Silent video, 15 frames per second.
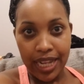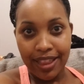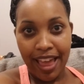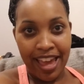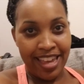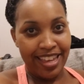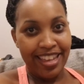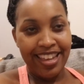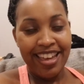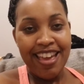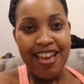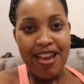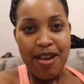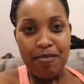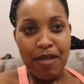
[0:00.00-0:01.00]
Like,
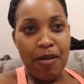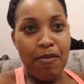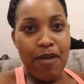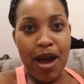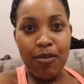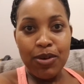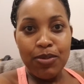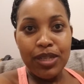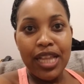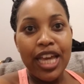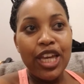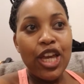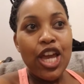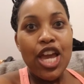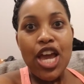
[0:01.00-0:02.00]
my mom will be
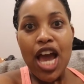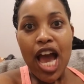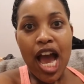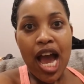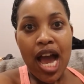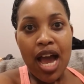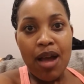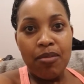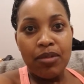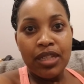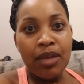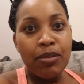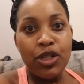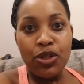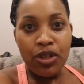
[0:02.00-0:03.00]
like, let
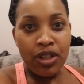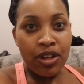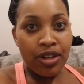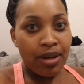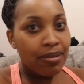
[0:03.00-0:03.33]
me do your laundry.